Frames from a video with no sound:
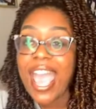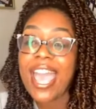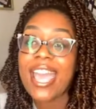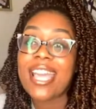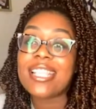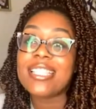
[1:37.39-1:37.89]

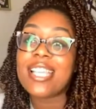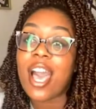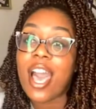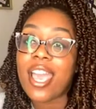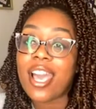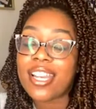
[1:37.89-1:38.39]
And
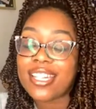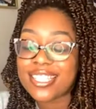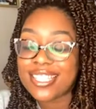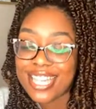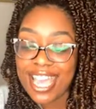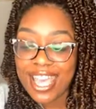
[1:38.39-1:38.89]
I
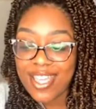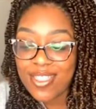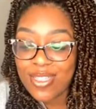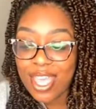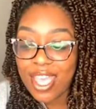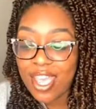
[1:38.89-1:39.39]

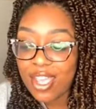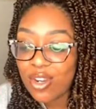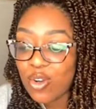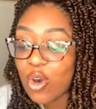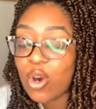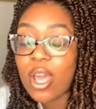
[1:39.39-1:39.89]
understand that
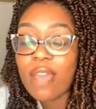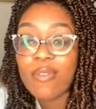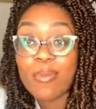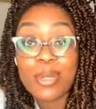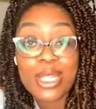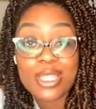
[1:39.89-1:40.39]
not
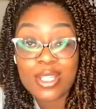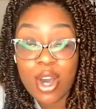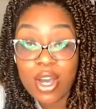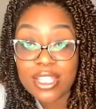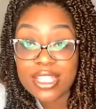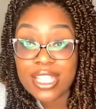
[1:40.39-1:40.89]
everybody's
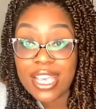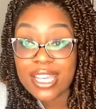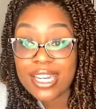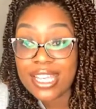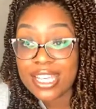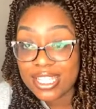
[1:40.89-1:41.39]

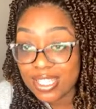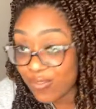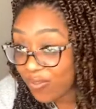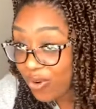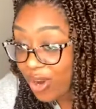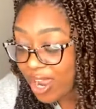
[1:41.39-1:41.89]
content
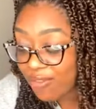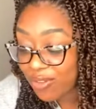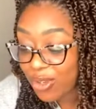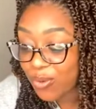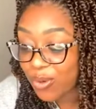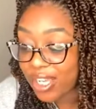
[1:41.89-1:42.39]
is for
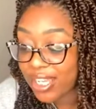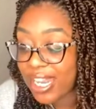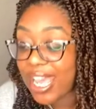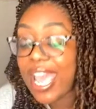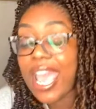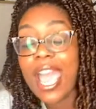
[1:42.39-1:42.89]
everyone.